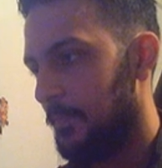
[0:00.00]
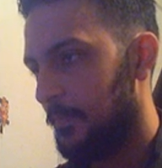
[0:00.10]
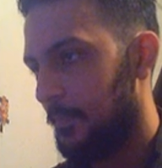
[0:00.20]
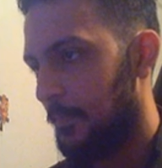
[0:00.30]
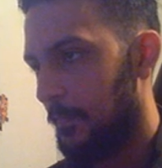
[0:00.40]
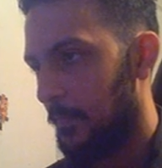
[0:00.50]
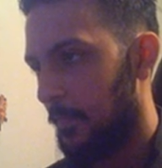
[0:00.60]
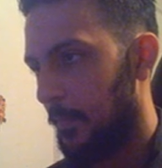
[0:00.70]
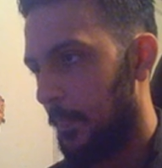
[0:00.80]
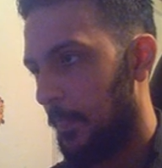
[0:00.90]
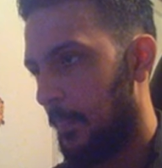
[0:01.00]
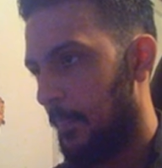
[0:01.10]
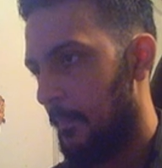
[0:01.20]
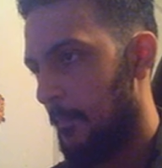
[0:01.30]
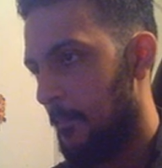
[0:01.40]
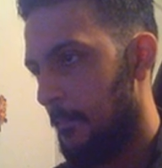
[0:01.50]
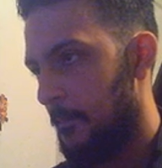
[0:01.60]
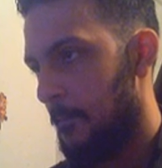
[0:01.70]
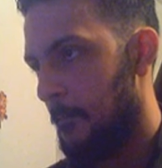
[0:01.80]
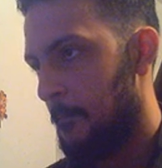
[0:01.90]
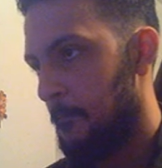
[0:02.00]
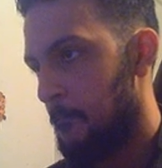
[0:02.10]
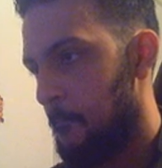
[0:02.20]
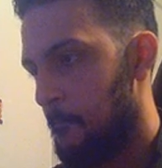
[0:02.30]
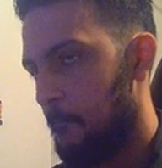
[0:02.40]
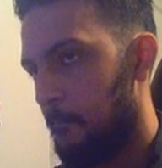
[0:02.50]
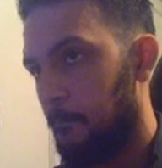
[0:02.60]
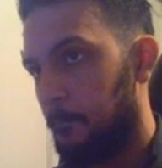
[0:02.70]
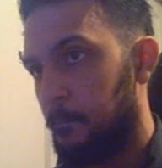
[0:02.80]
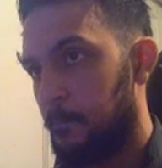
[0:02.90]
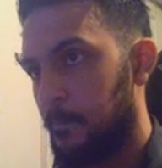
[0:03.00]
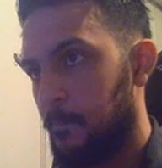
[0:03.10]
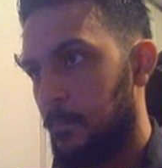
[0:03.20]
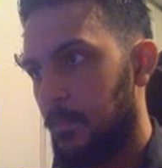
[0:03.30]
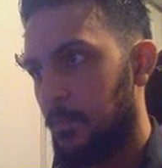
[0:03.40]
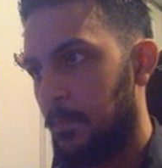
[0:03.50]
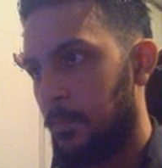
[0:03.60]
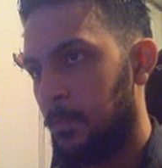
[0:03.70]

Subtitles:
No one is speaking in this clip.